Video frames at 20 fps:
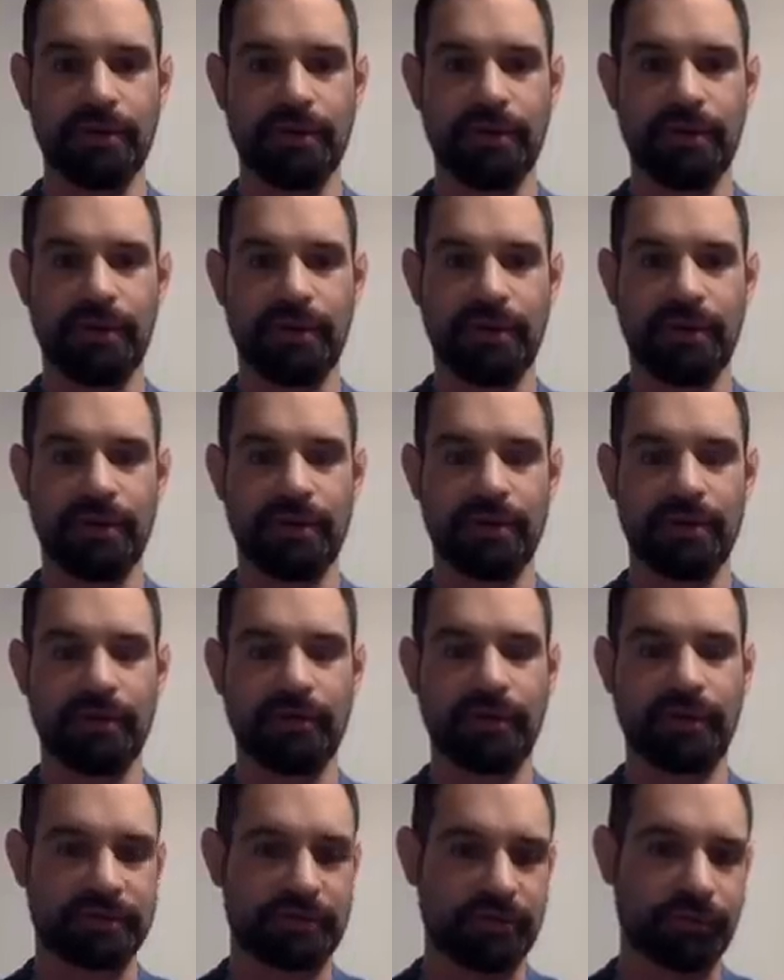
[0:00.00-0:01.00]
an
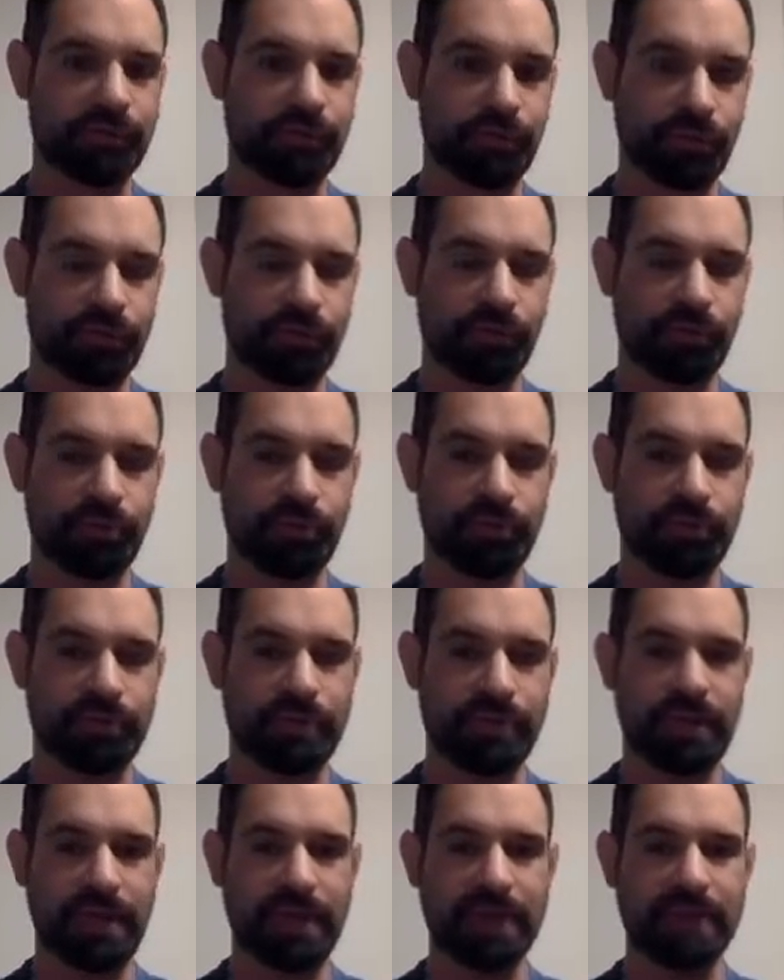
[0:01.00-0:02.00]
effective source of
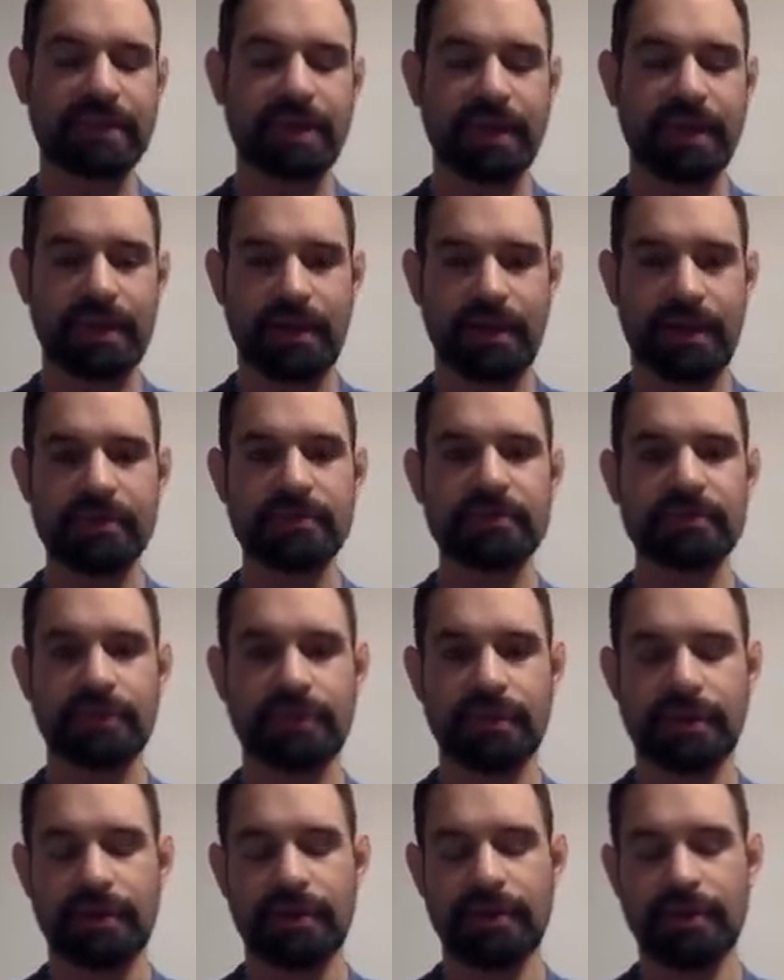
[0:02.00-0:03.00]
protein, as can
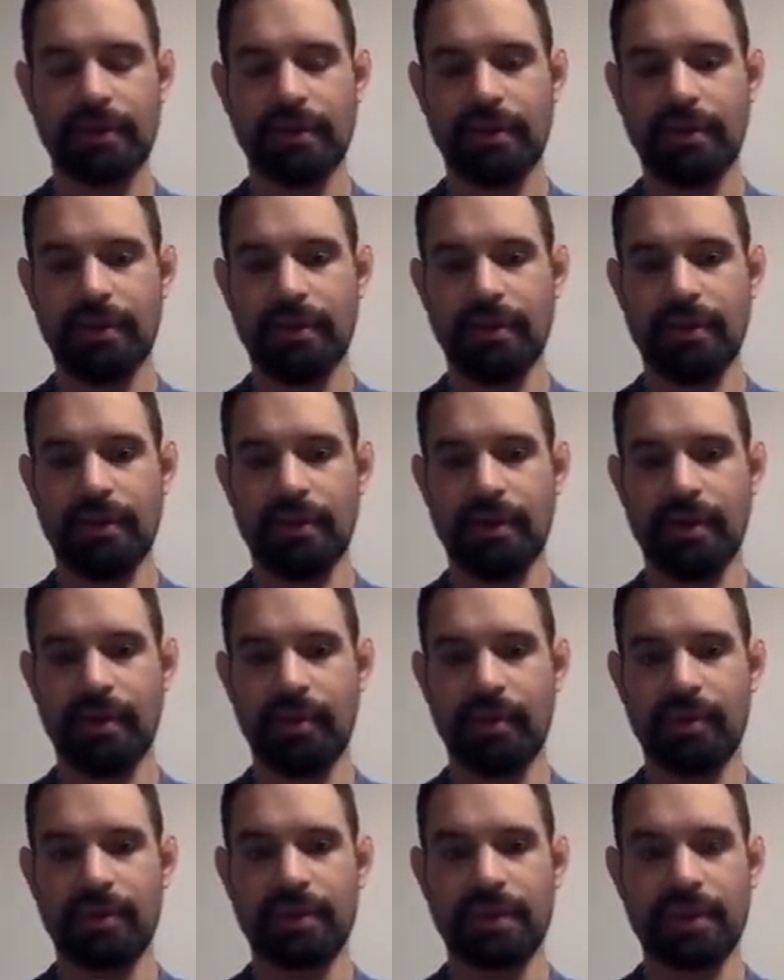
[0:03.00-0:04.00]
isolate.
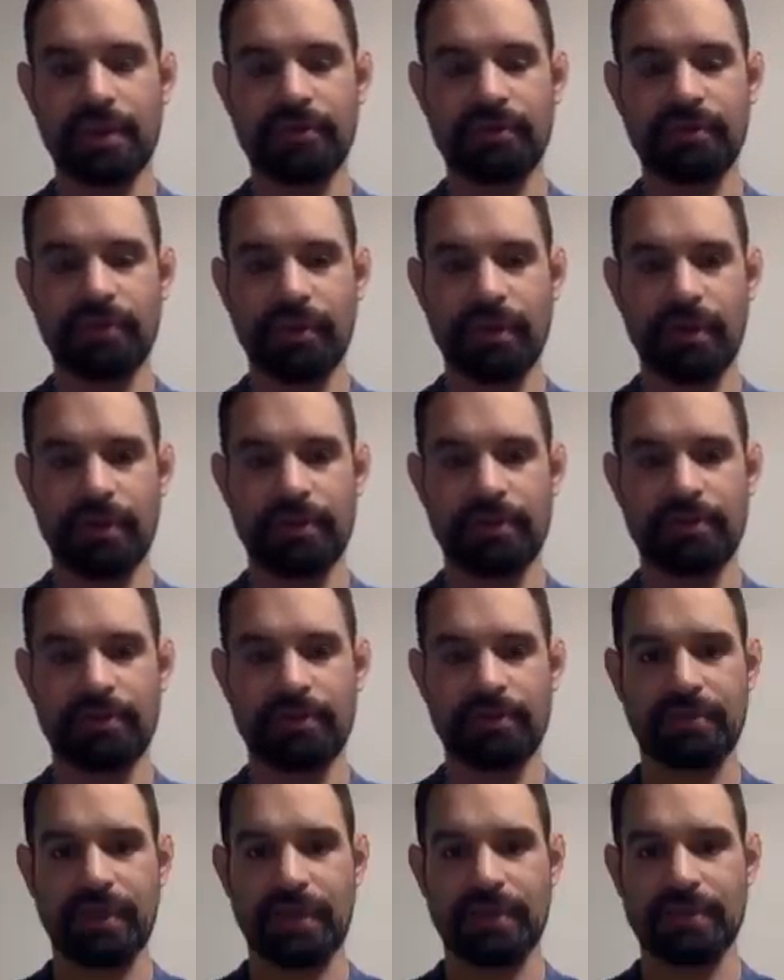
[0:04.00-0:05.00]
But the issue
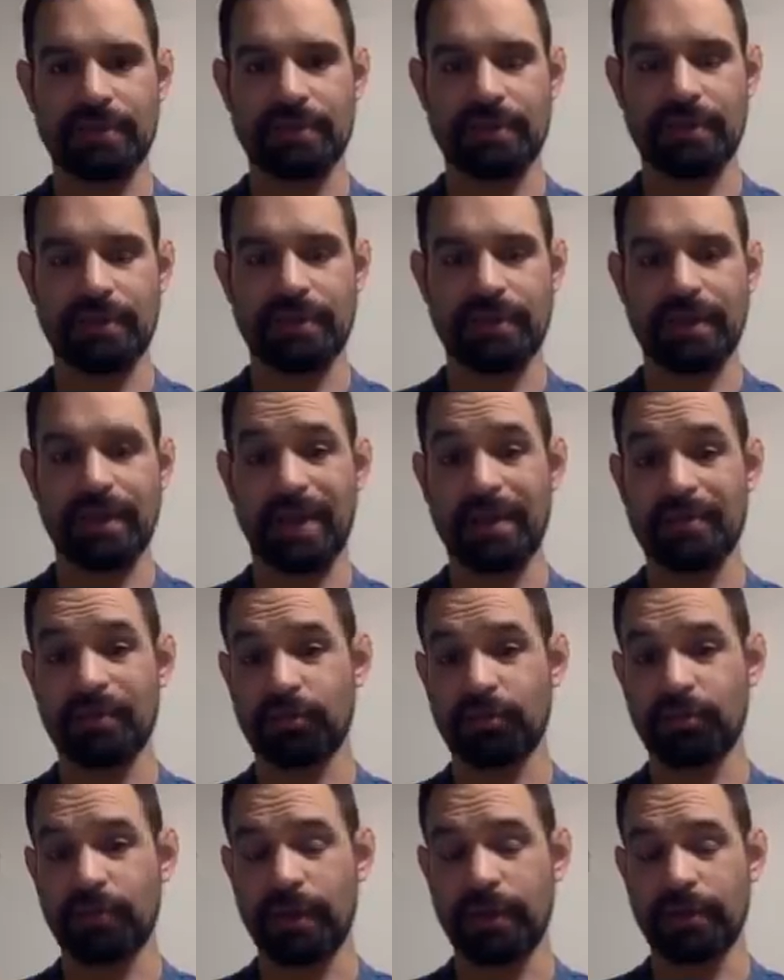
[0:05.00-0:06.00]
is that the
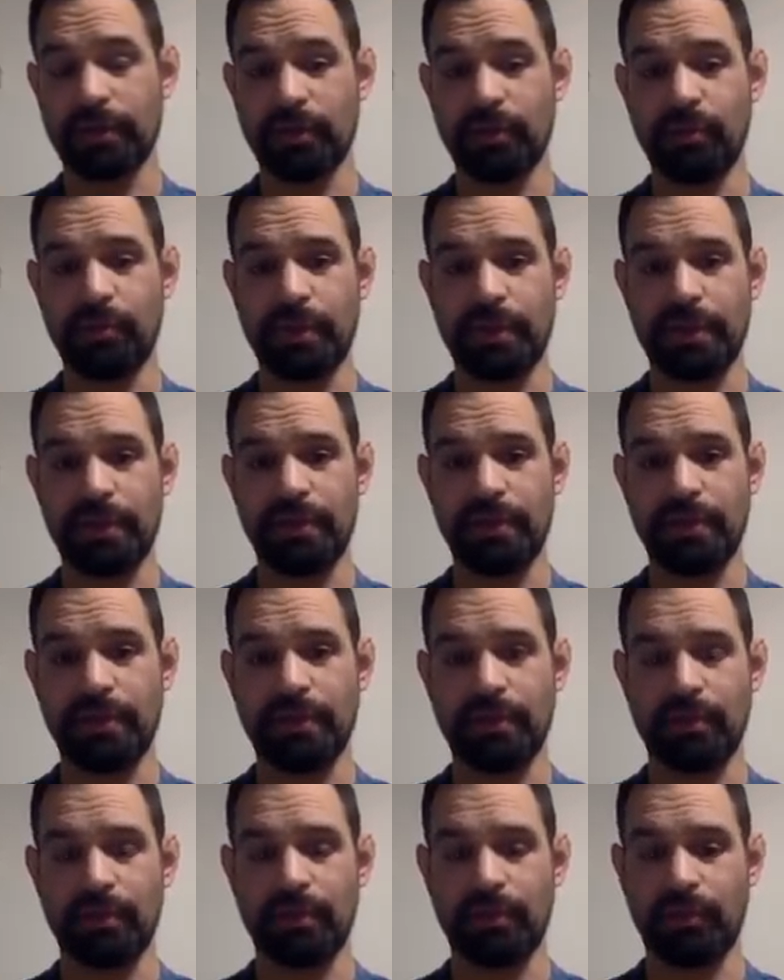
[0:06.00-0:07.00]
concentrate could be
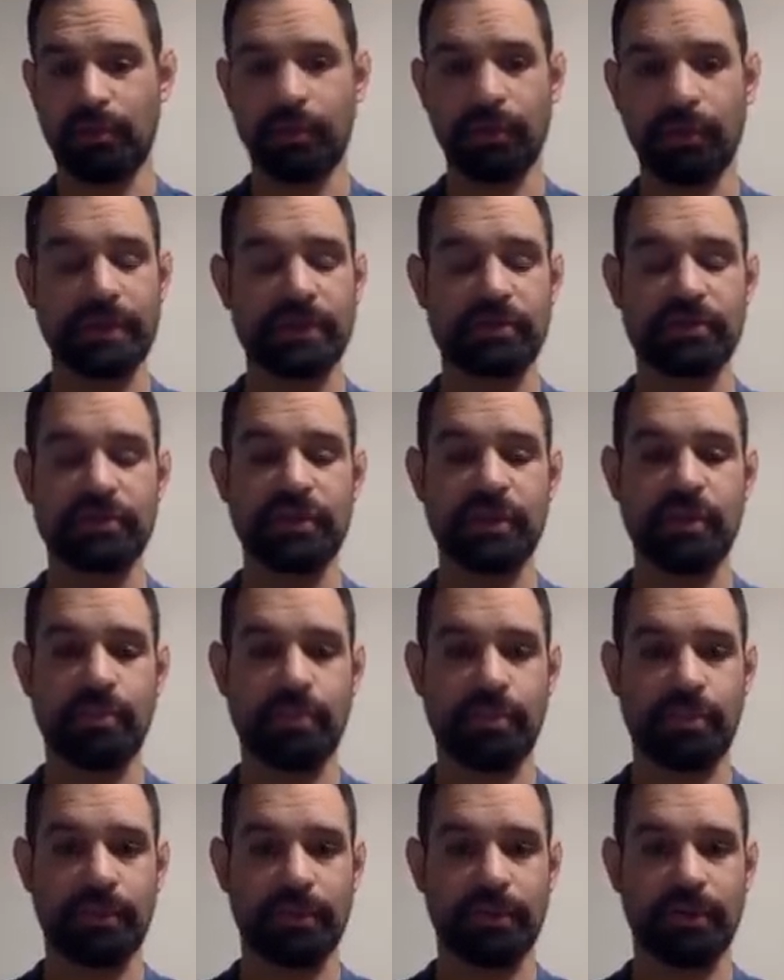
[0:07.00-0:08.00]
a really
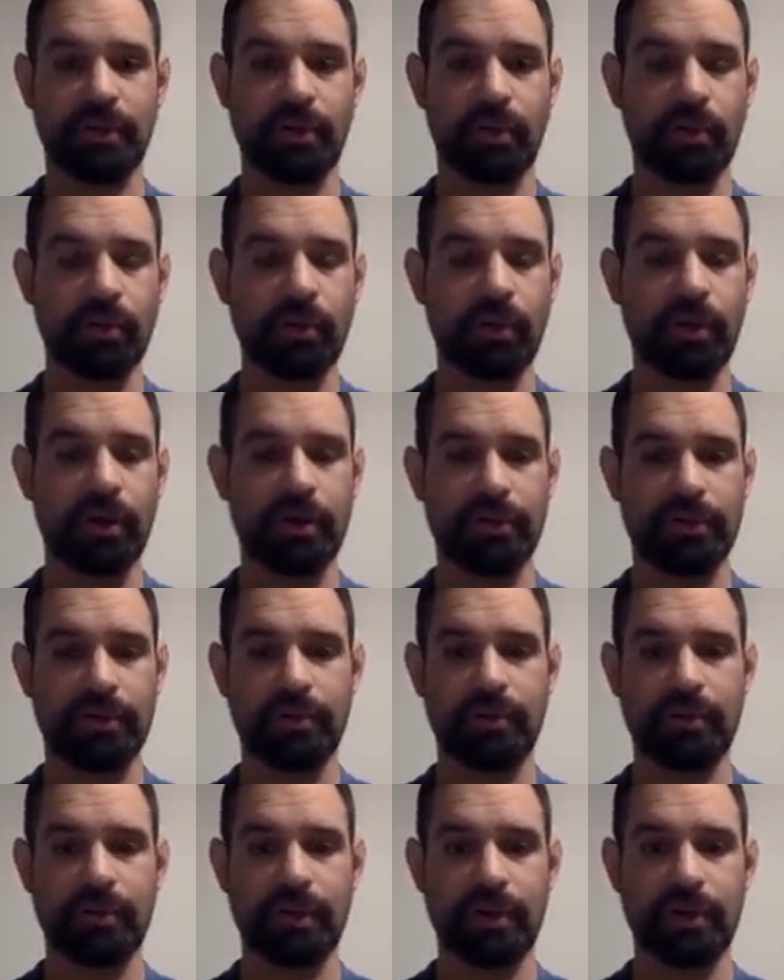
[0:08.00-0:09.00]
cheap, low
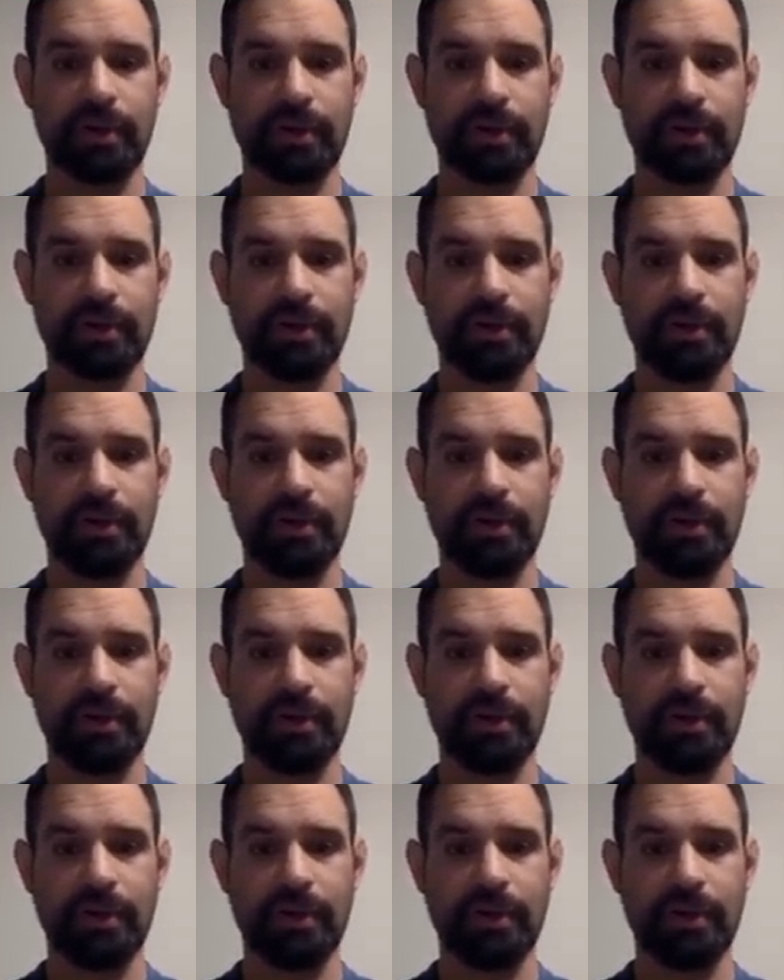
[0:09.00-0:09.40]
quality one,